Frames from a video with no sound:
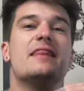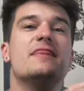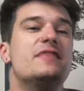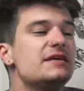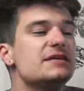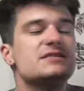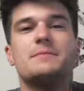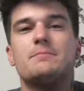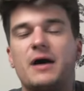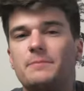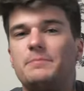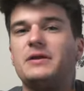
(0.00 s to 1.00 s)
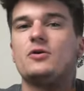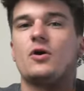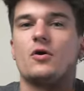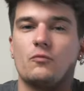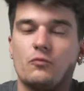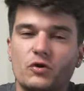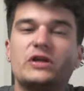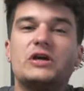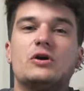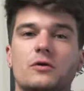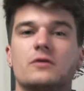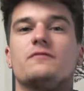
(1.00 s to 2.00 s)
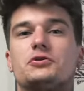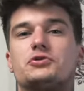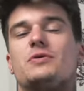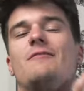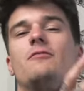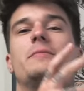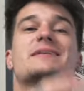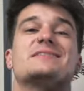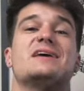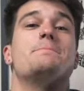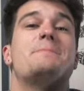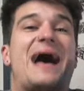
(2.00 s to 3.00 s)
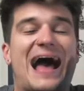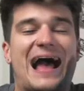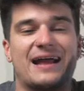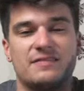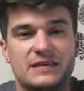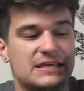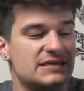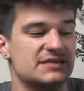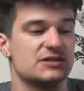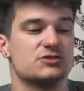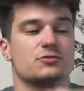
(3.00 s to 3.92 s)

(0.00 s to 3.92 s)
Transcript: These, in my opinion, are really good for travel because they pack the easiest.